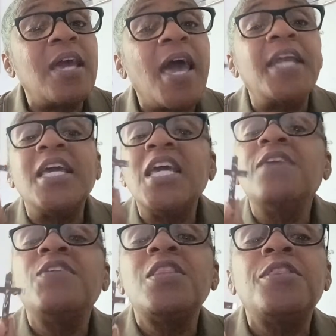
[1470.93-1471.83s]
And
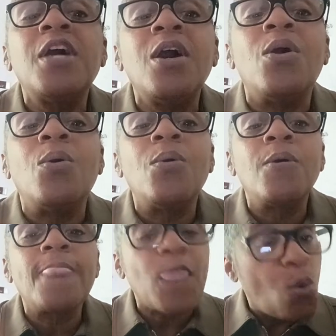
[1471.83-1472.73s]
even though
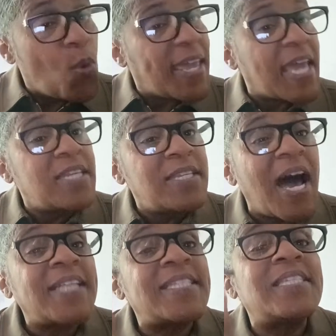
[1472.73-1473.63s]
we
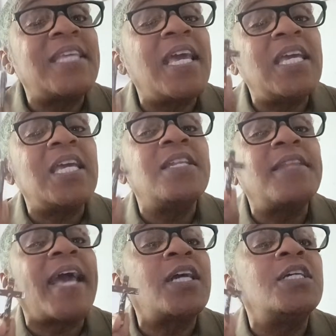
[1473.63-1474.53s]
cannot stay in
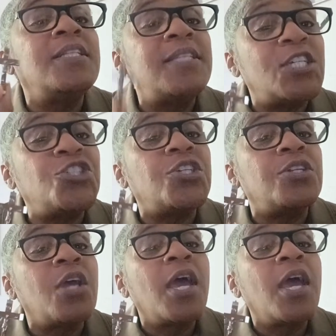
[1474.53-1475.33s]
that condition